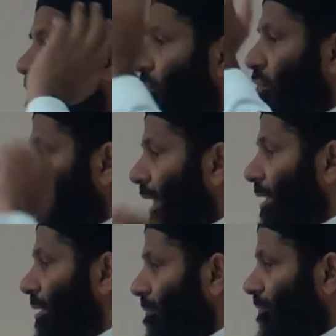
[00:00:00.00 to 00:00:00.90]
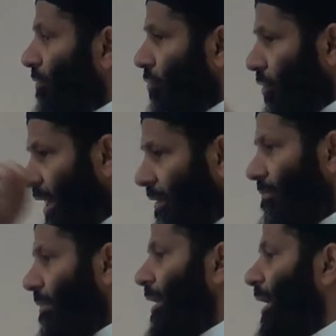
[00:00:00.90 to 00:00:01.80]
Abu Suhail to
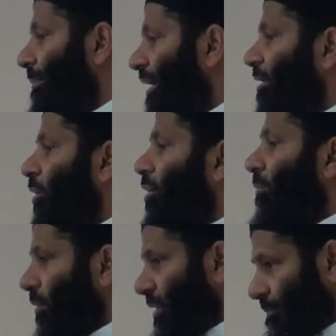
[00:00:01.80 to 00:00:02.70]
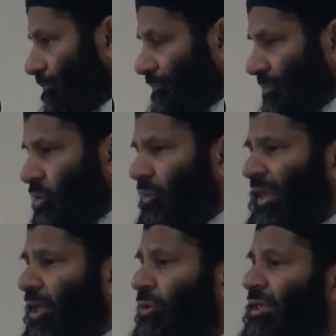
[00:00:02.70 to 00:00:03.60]
come and make an agreement with him. So they
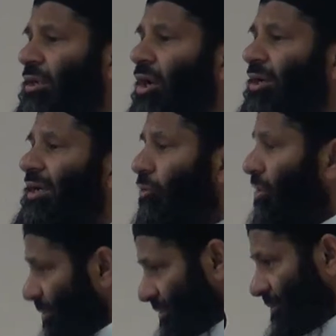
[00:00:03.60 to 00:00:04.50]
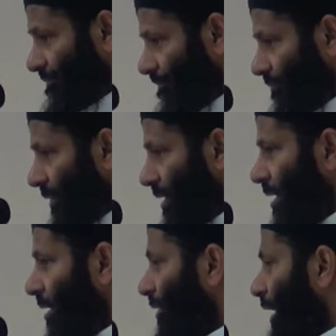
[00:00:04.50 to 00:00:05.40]
agreed on an agreement.
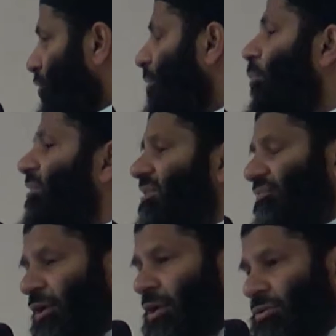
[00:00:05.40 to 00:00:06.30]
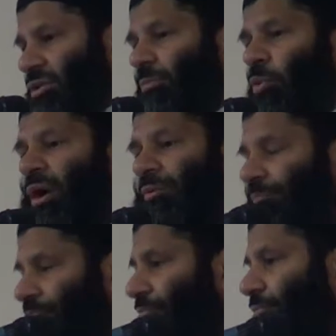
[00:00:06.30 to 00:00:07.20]
The agreement was as follows. Number one,
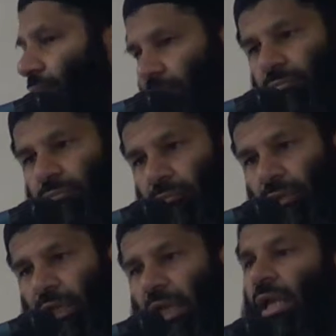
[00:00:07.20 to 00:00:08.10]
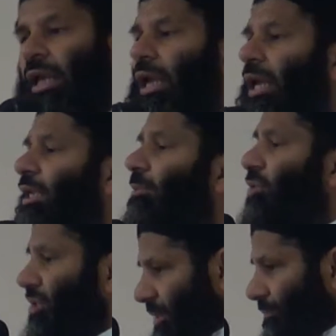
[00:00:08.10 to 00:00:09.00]
any
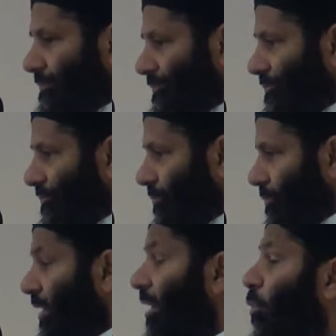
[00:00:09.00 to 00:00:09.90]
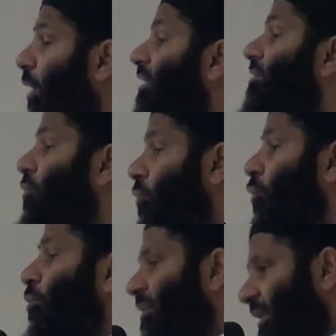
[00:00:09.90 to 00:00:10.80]
Muslim, number one is you do
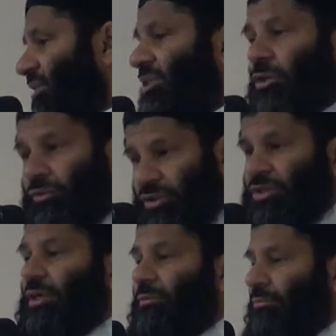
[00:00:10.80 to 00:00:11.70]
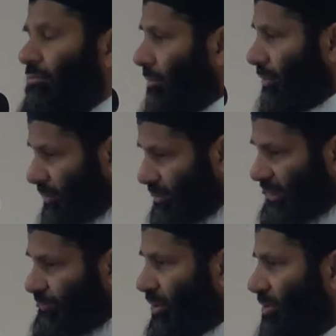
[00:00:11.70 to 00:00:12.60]
your Umrah next year, not this year.
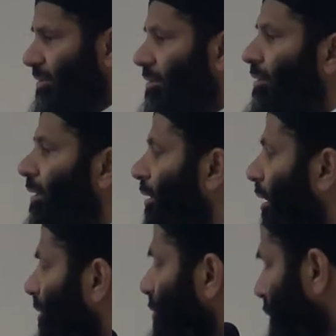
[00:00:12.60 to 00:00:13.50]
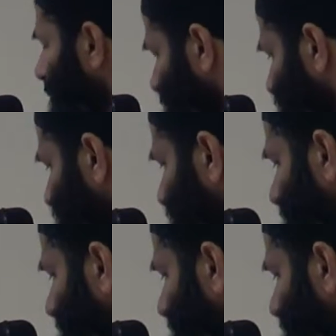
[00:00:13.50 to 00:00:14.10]
Tick box. Number two,